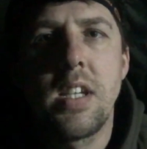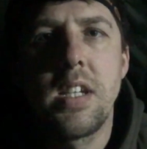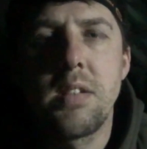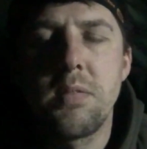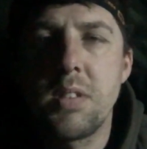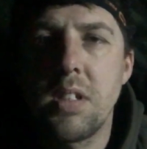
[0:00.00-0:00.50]

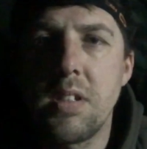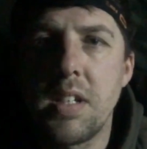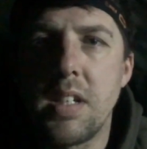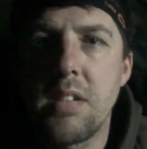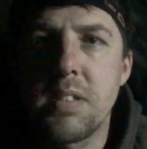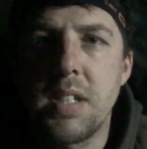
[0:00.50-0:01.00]
it was only
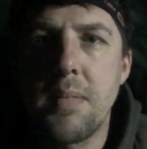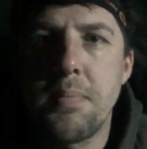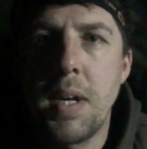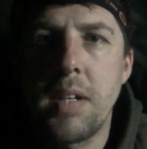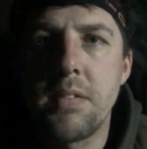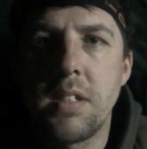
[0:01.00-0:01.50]
a little
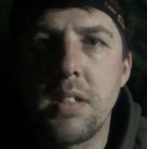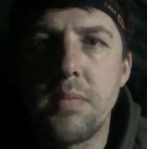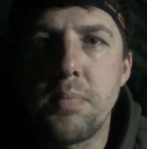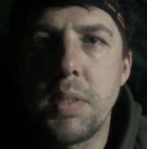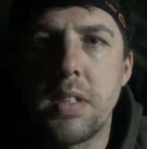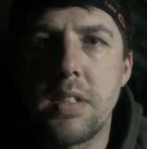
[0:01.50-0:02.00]
10-pounder,
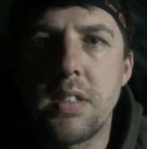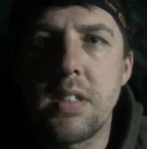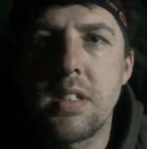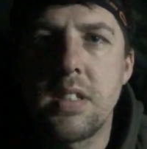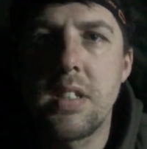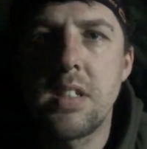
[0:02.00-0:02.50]
but
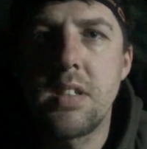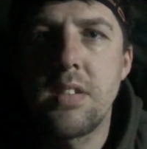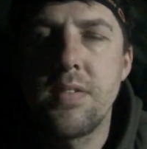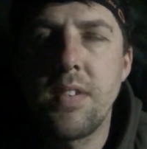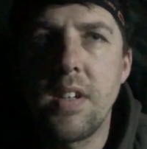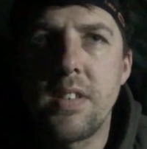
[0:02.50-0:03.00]
you
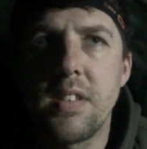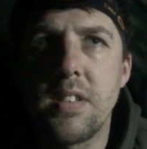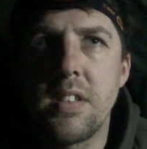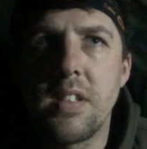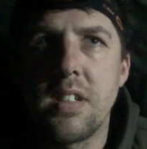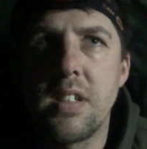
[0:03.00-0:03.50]
find
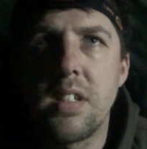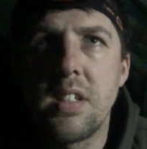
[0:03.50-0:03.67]
that the